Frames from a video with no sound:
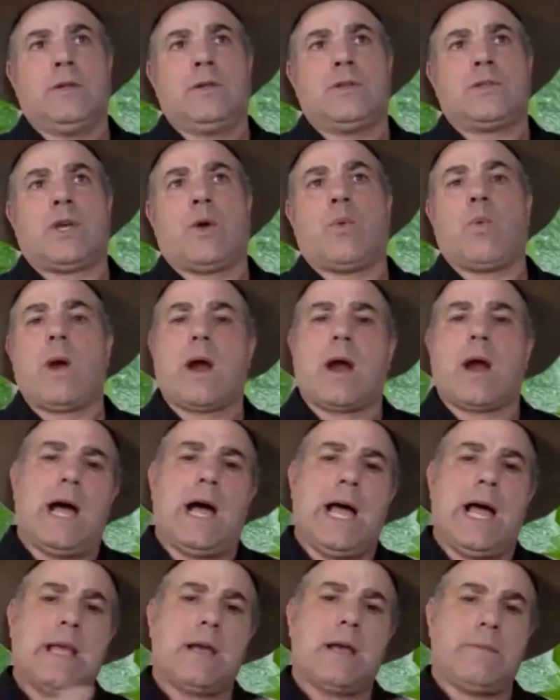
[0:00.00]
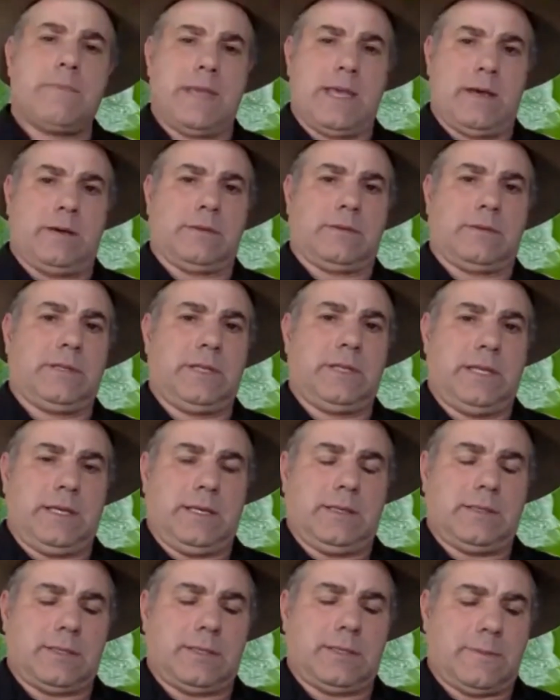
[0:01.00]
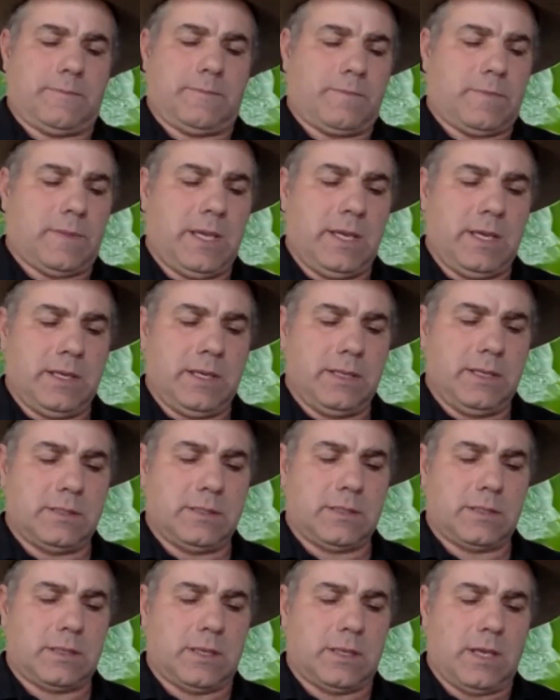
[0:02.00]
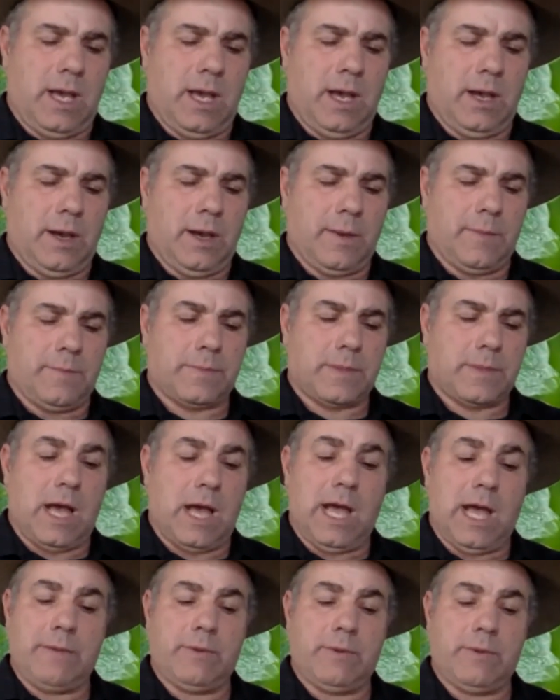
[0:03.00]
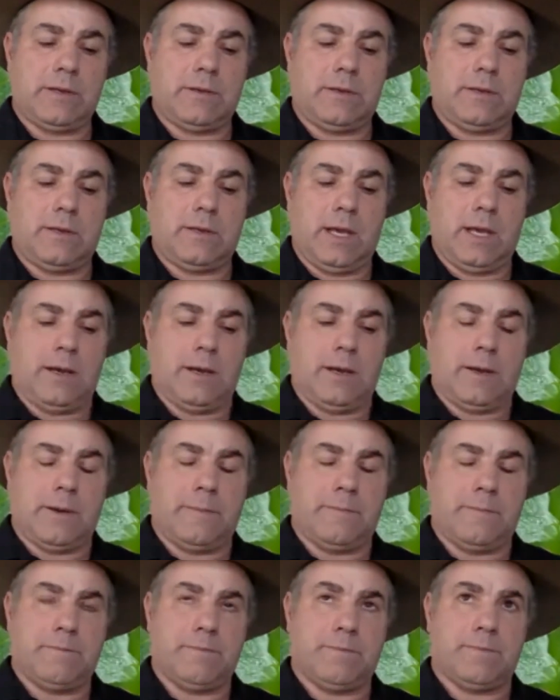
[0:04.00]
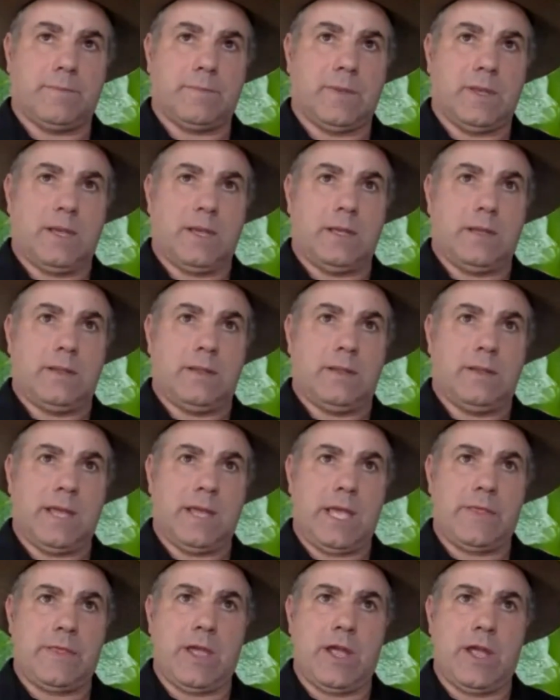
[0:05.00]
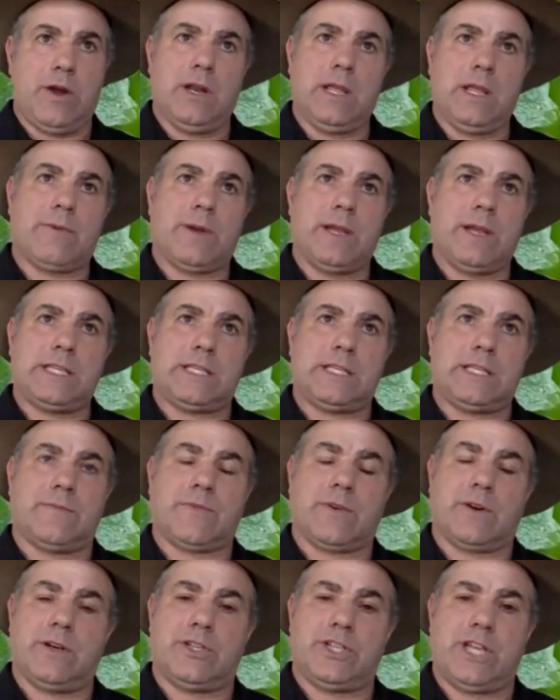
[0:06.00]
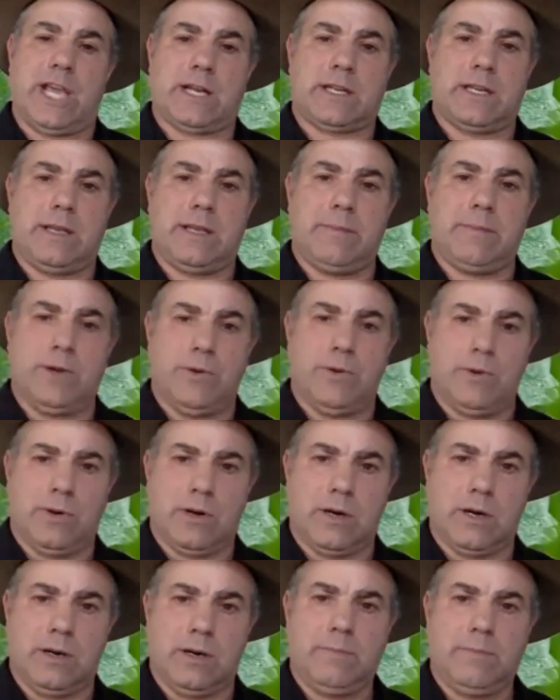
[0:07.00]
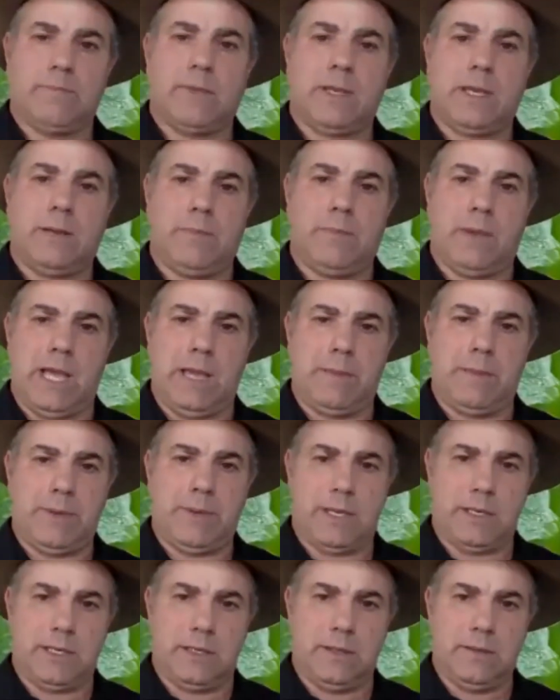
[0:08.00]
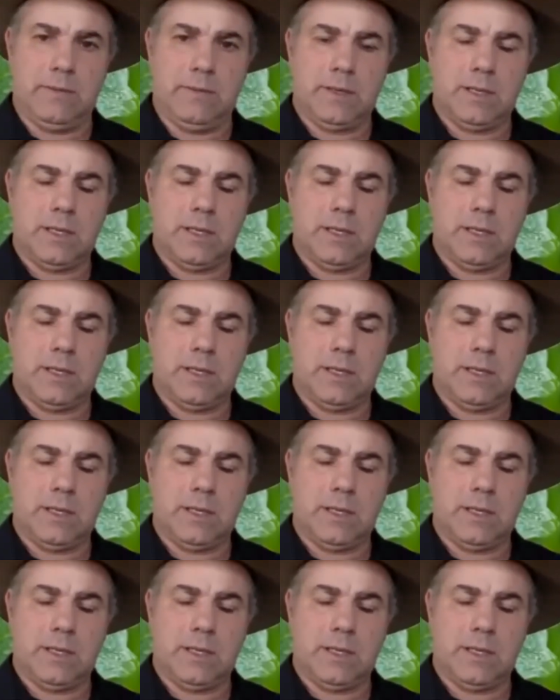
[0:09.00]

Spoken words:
So where I come out on this is I would, the only reason for injecting manure, in my opinion,